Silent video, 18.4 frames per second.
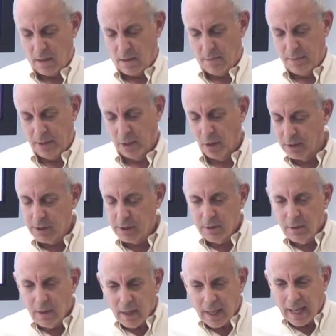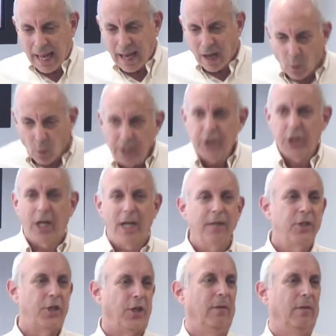Because how do we
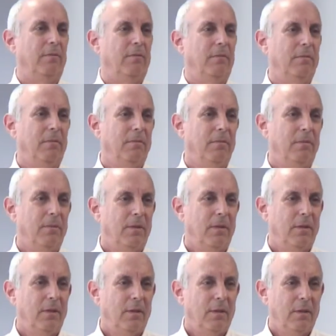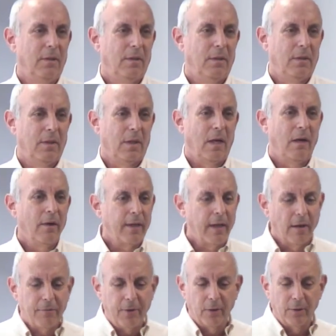change it? I don't
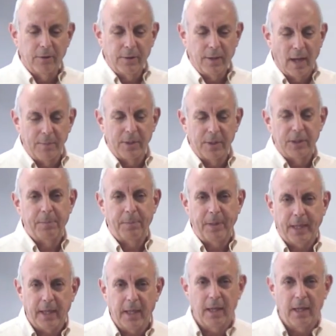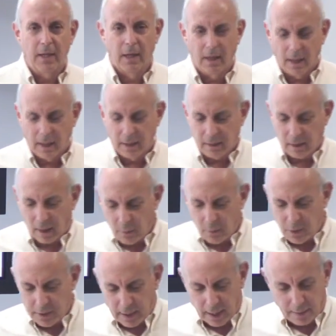care if you're Thomas Piketty, and I
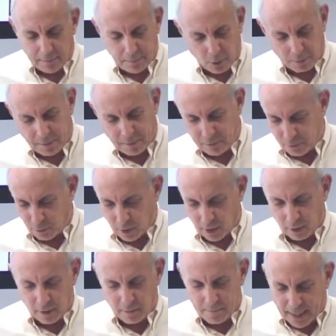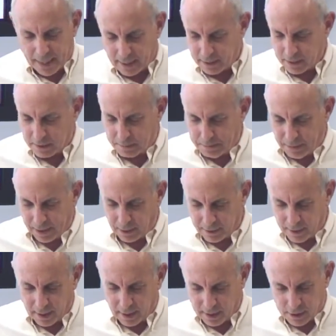read that book before I go to bed. It's better
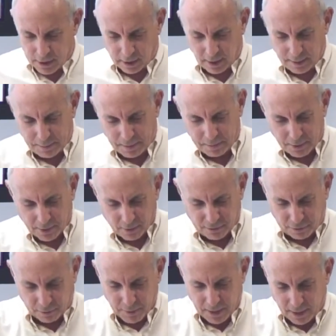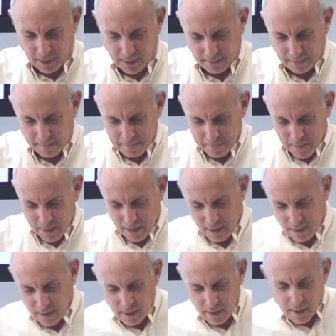than any sleeping pill for me.
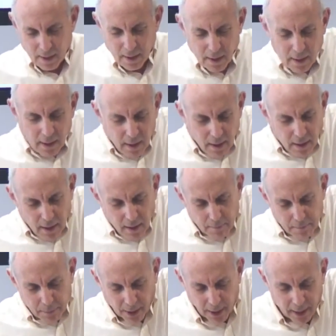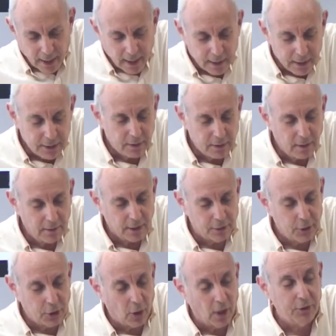But
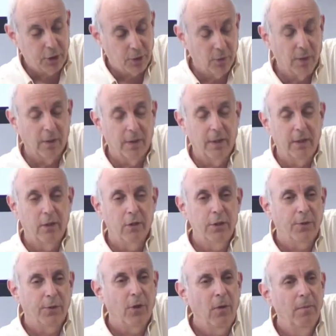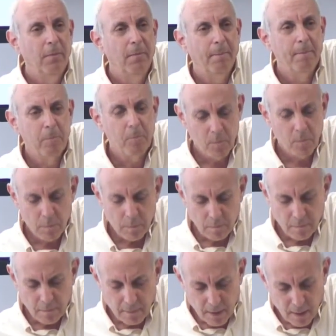the charts are really useful.
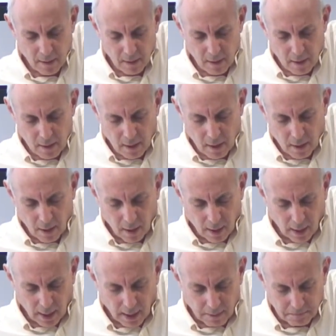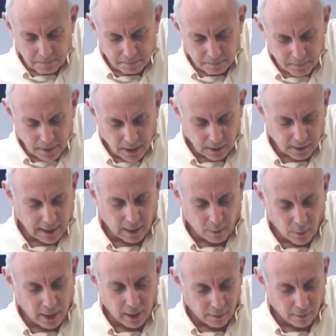And at
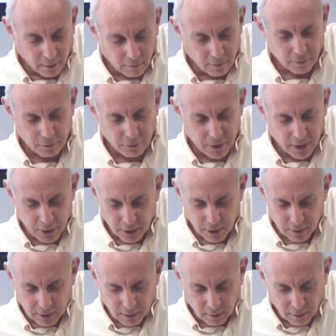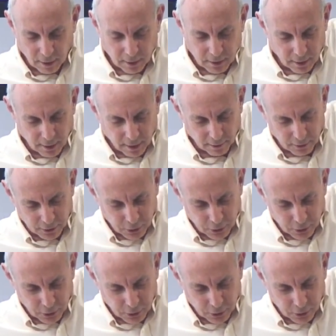that rate, I'll never finish it, so that's another